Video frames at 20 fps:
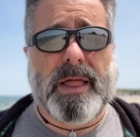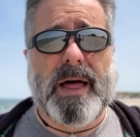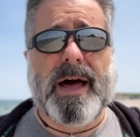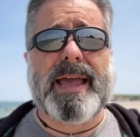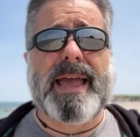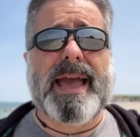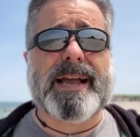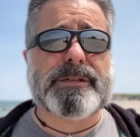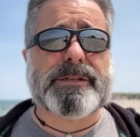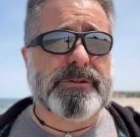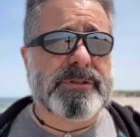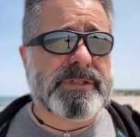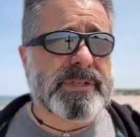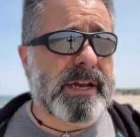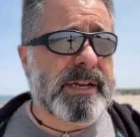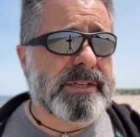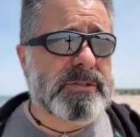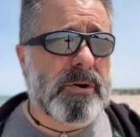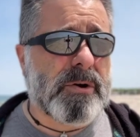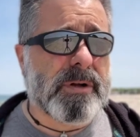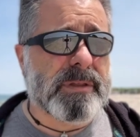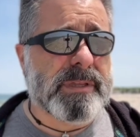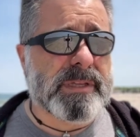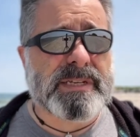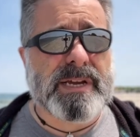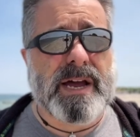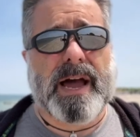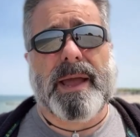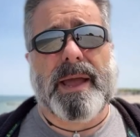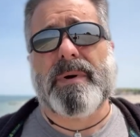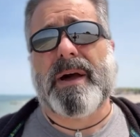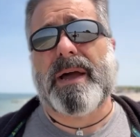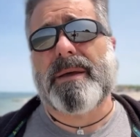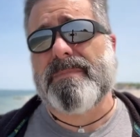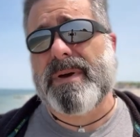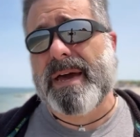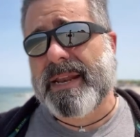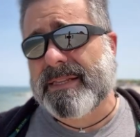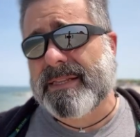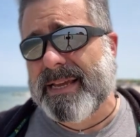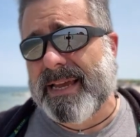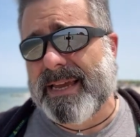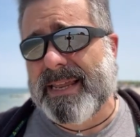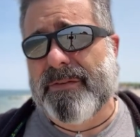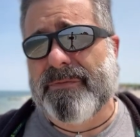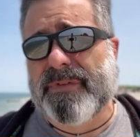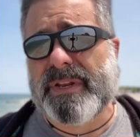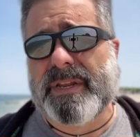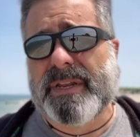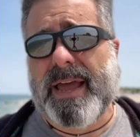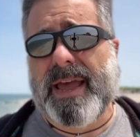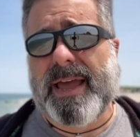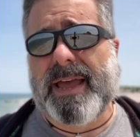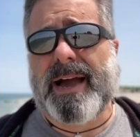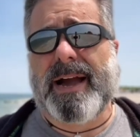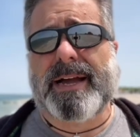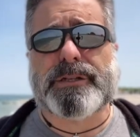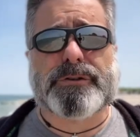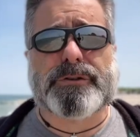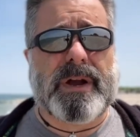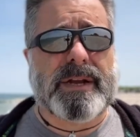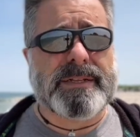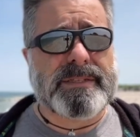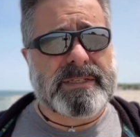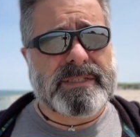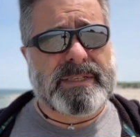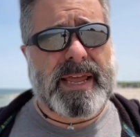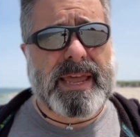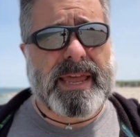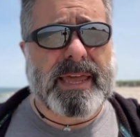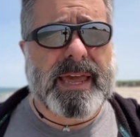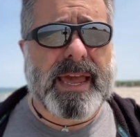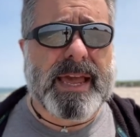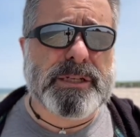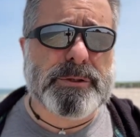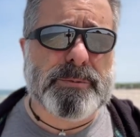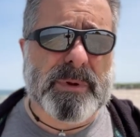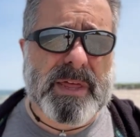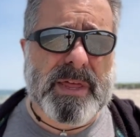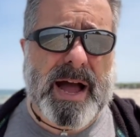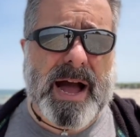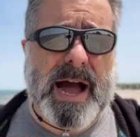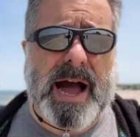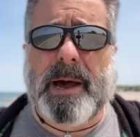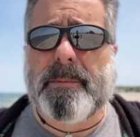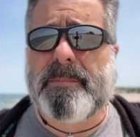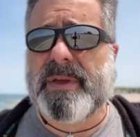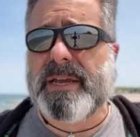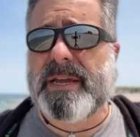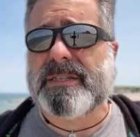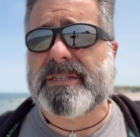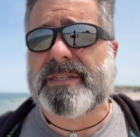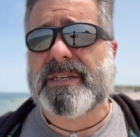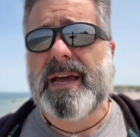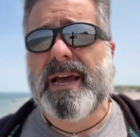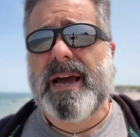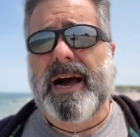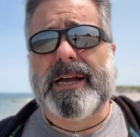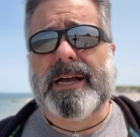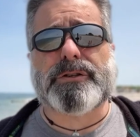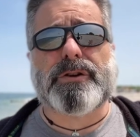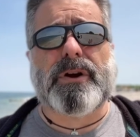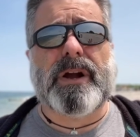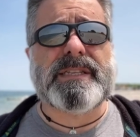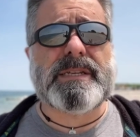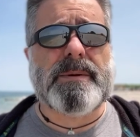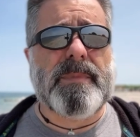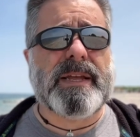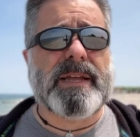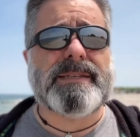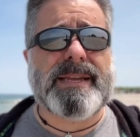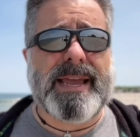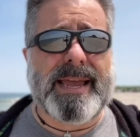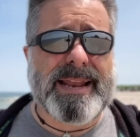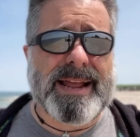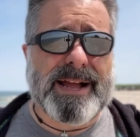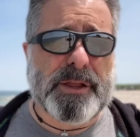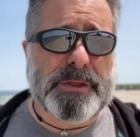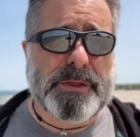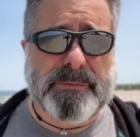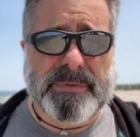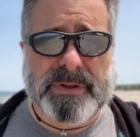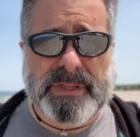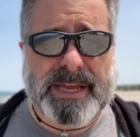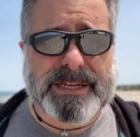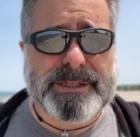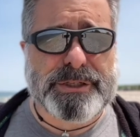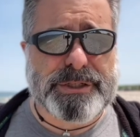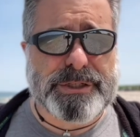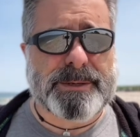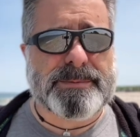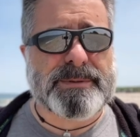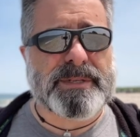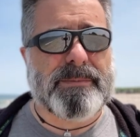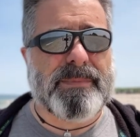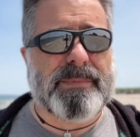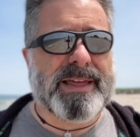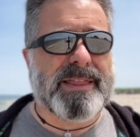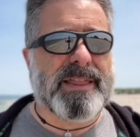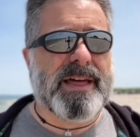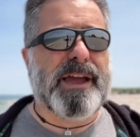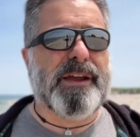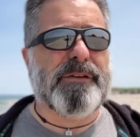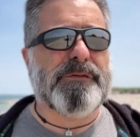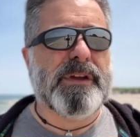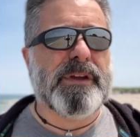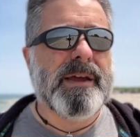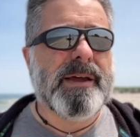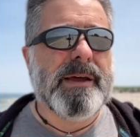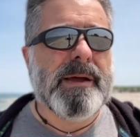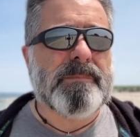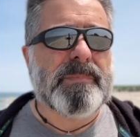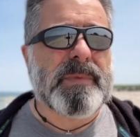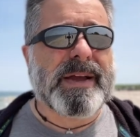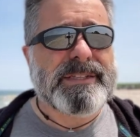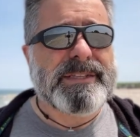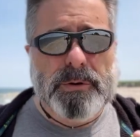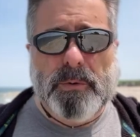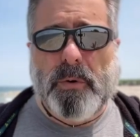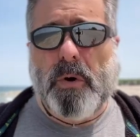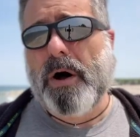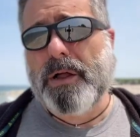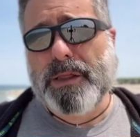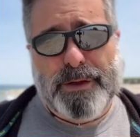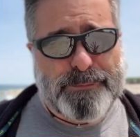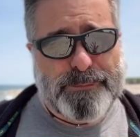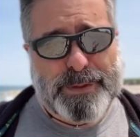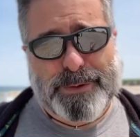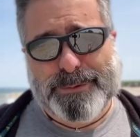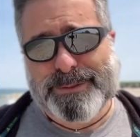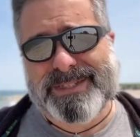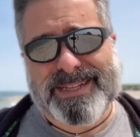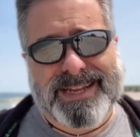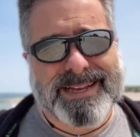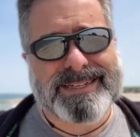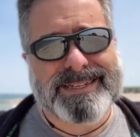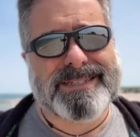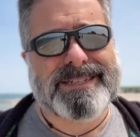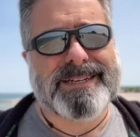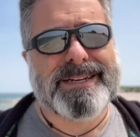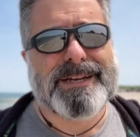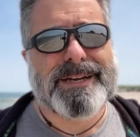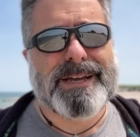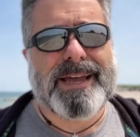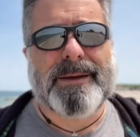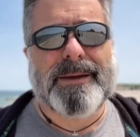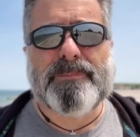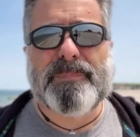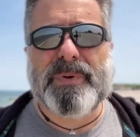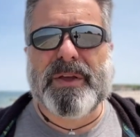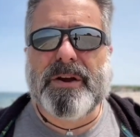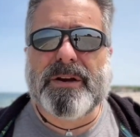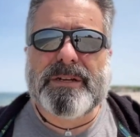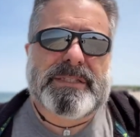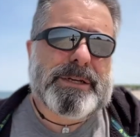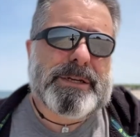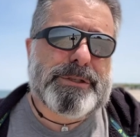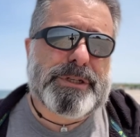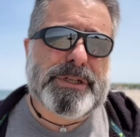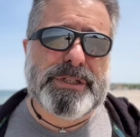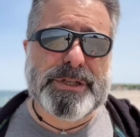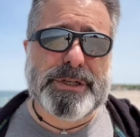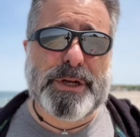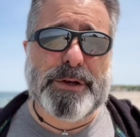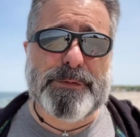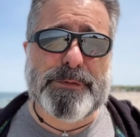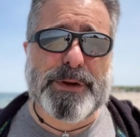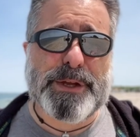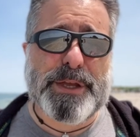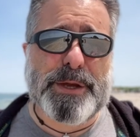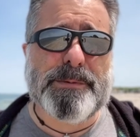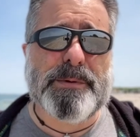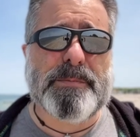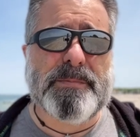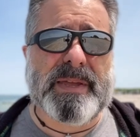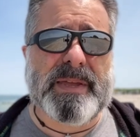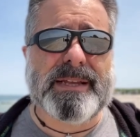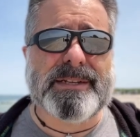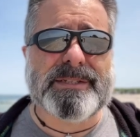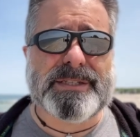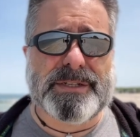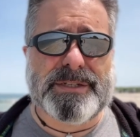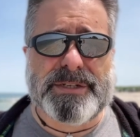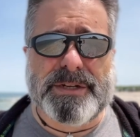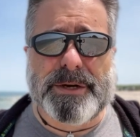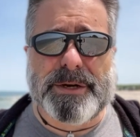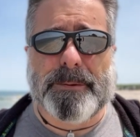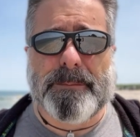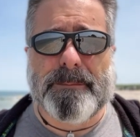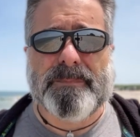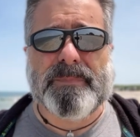I exercise all the time. I meditate every day. I try to stay engaged with hobbies. I try to maintain healthy relationships in my life. I do all of those things because they're just good for human beings to do.